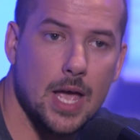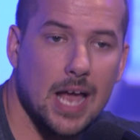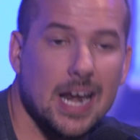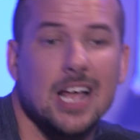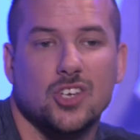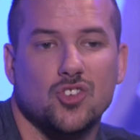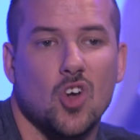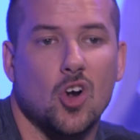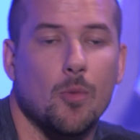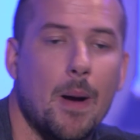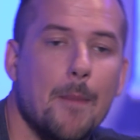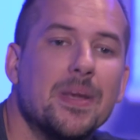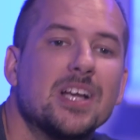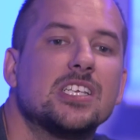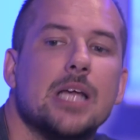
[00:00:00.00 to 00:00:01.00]
and not struggle,
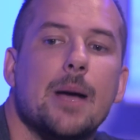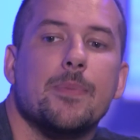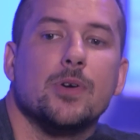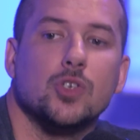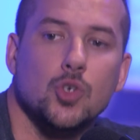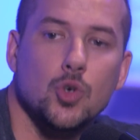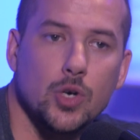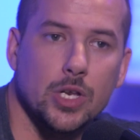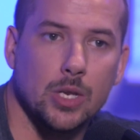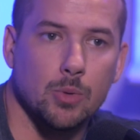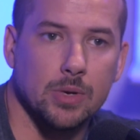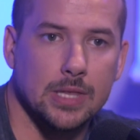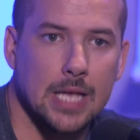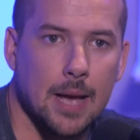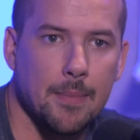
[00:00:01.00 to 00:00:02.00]
my biggest opportunity
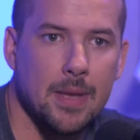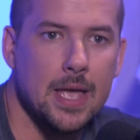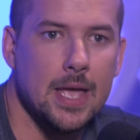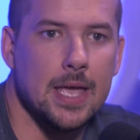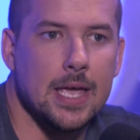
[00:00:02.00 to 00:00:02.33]
with them